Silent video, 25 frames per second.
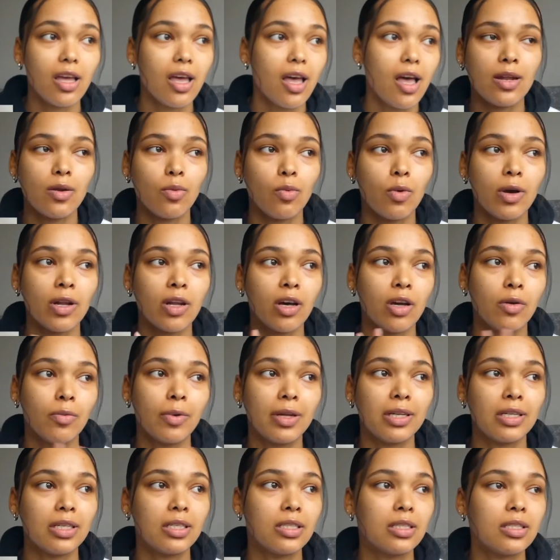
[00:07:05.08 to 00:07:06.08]
When I
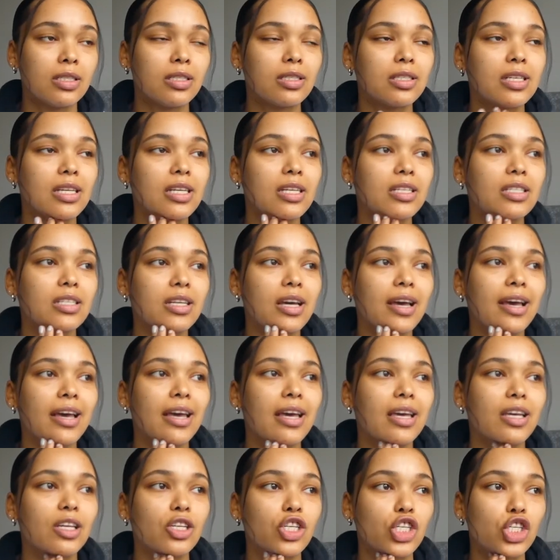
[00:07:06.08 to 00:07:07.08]
went and did
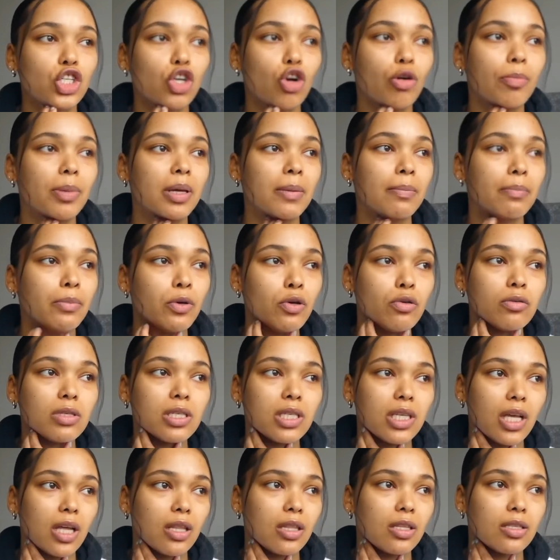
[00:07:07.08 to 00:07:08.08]
a shop in
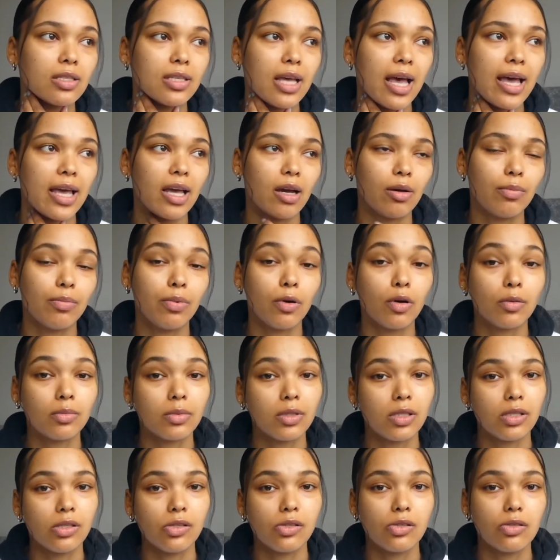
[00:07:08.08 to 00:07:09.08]
Boots the other day, I popped
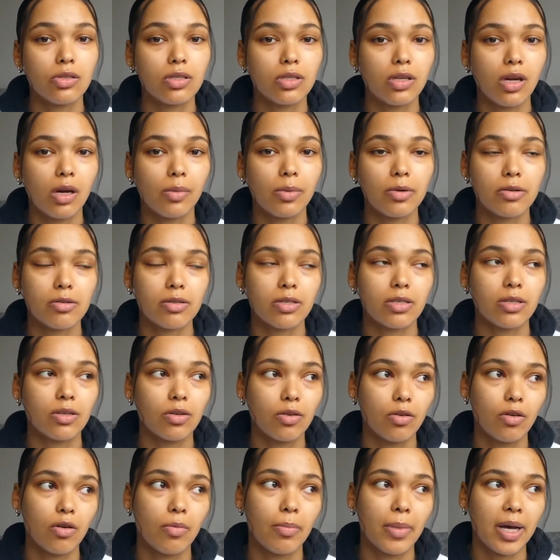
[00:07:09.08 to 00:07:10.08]
to Starbucks and
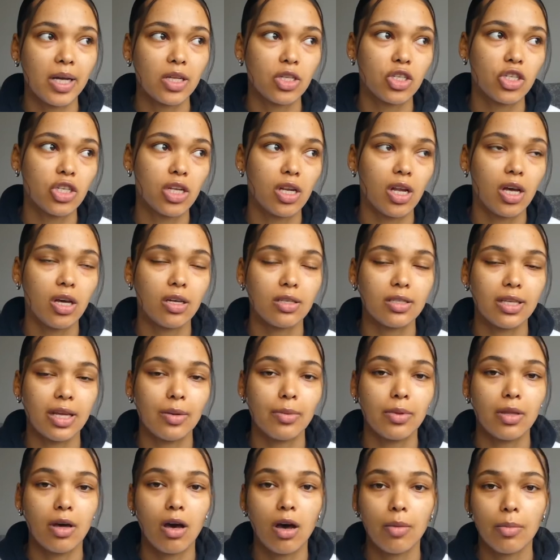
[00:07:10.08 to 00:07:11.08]
got a matcha latte
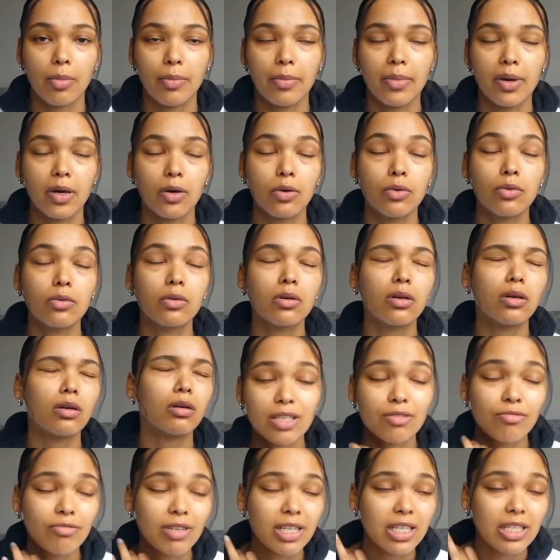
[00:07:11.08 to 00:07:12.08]
with almond milk.
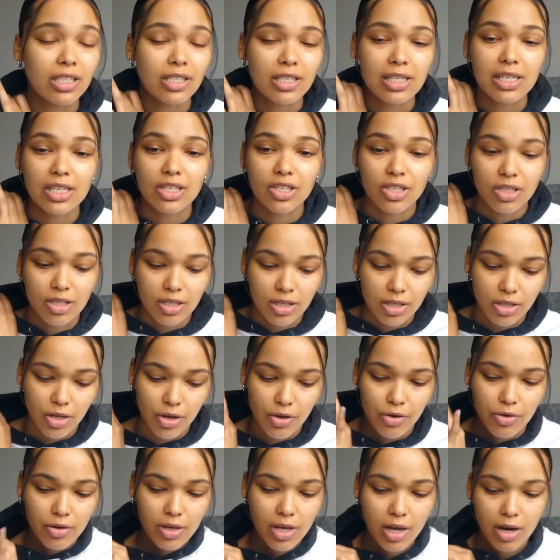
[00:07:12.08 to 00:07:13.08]
It's really delicious,
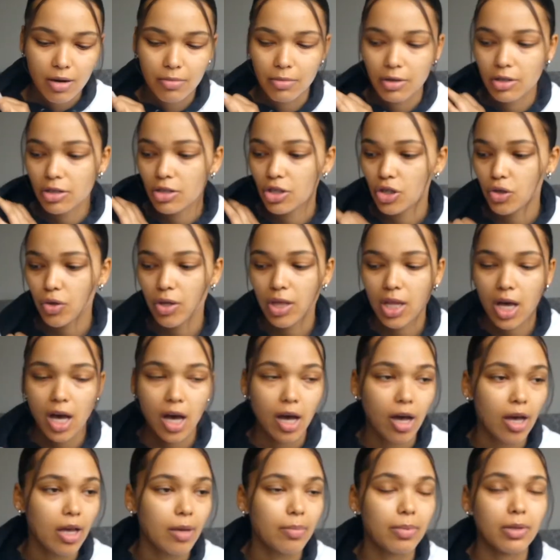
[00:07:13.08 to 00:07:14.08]
so yeah, I'm going to join the
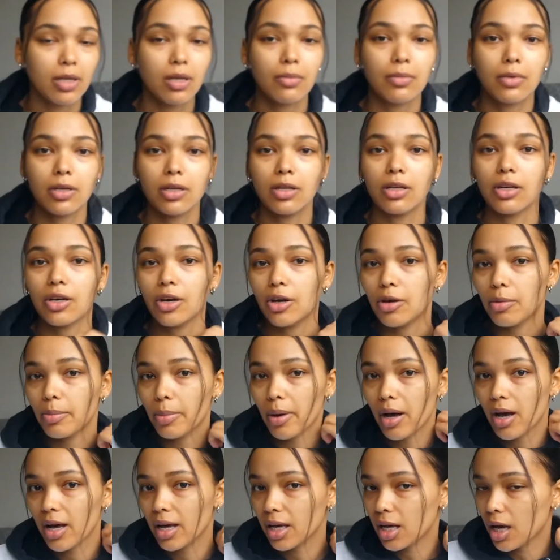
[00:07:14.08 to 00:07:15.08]
hype and I'm going to go
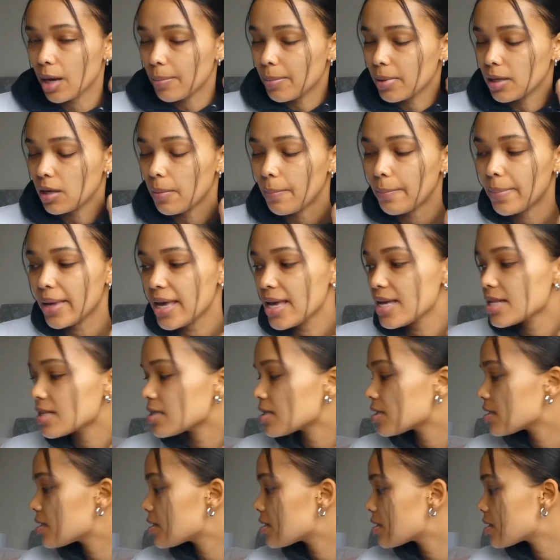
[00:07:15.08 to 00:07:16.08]
buy a couple of
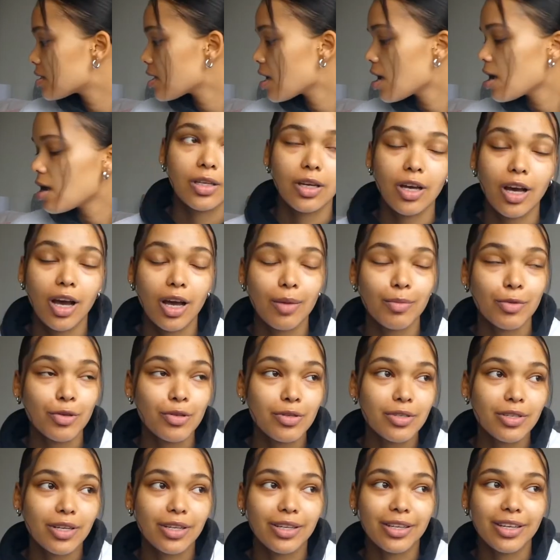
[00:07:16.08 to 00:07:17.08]
bits. I'm
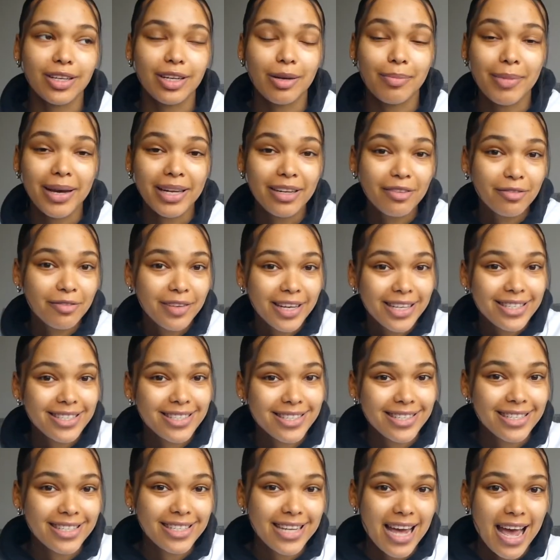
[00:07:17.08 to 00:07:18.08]
also going to
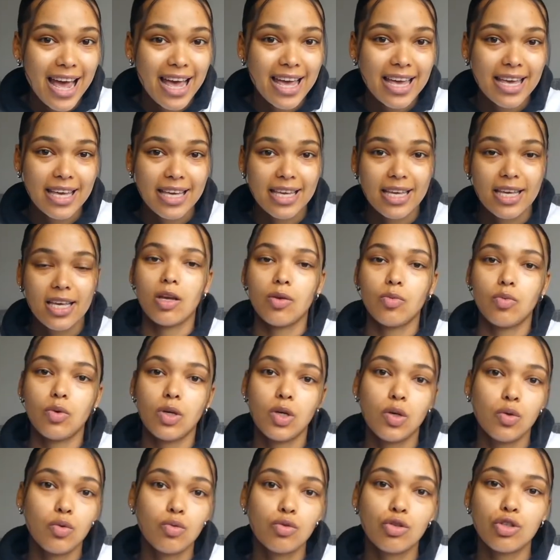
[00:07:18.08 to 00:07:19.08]
manifest today. I
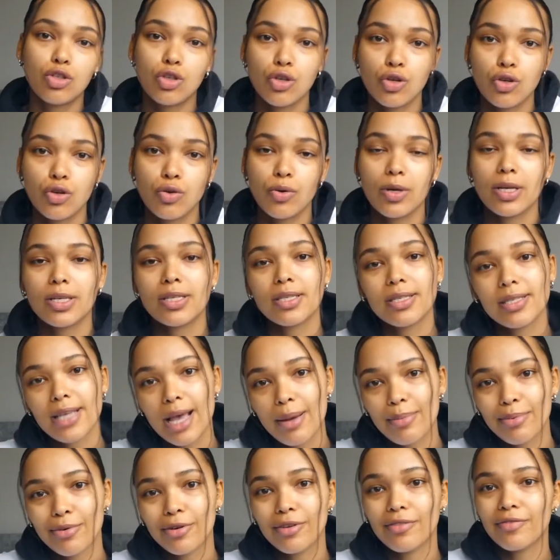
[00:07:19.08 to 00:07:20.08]
will do a
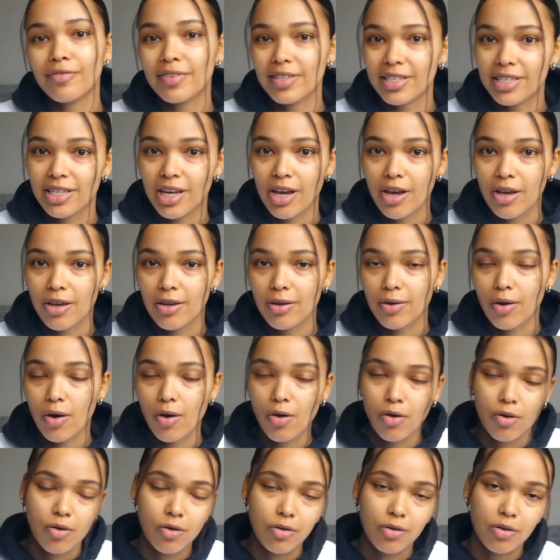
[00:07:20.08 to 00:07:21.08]
separate video
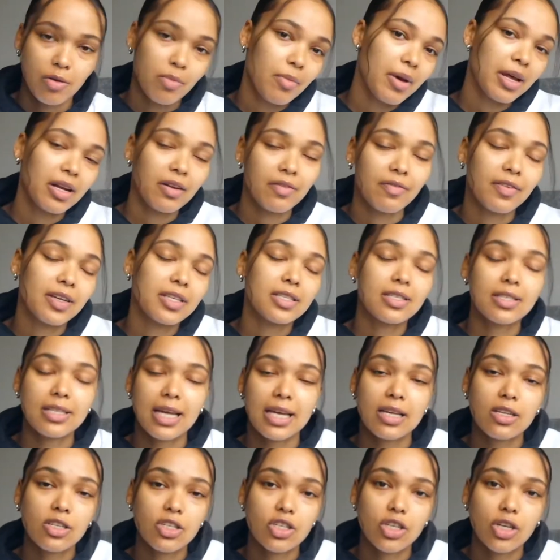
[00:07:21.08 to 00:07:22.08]
on
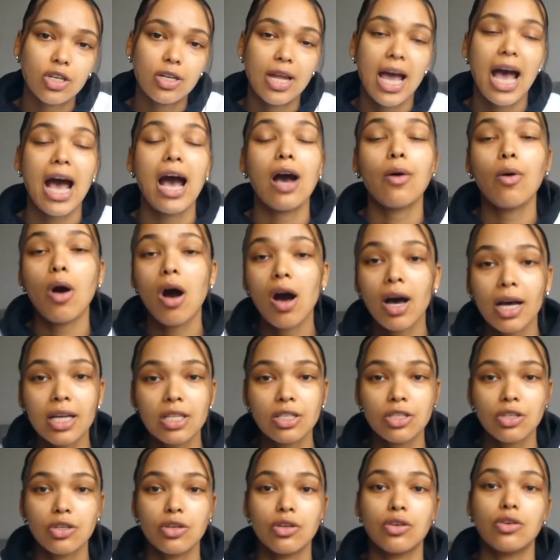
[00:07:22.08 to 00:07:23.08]
manifestation, how I
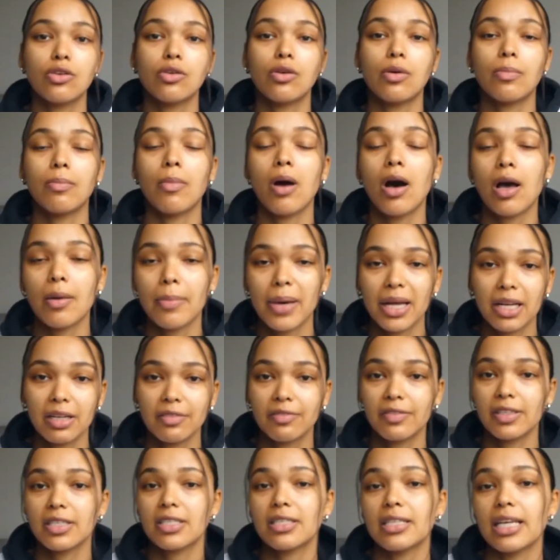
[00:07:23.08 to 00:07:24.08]
do my
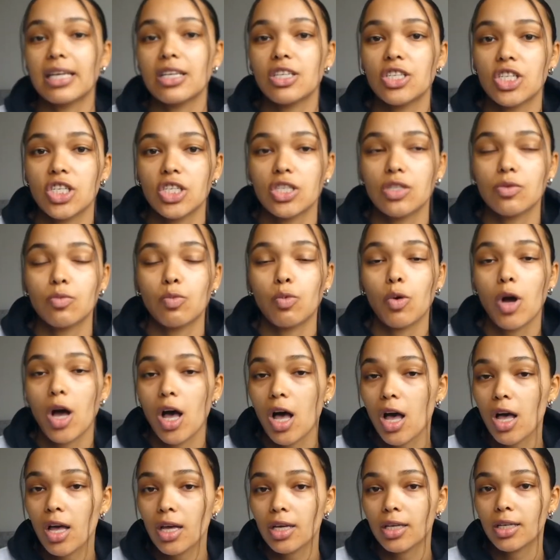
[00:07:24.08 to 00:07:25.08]
manifestation
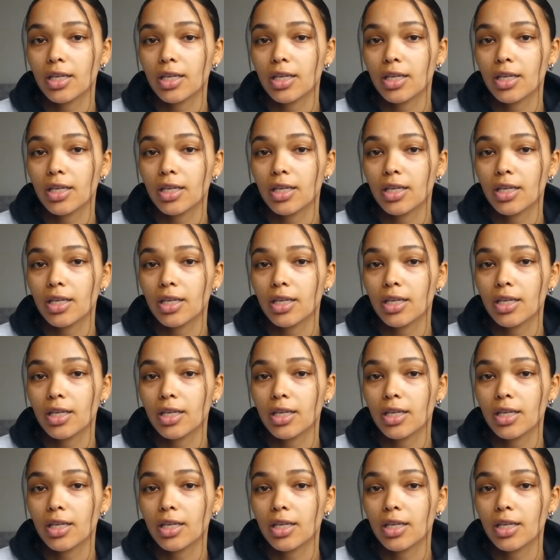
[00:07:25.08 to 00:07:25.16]
work.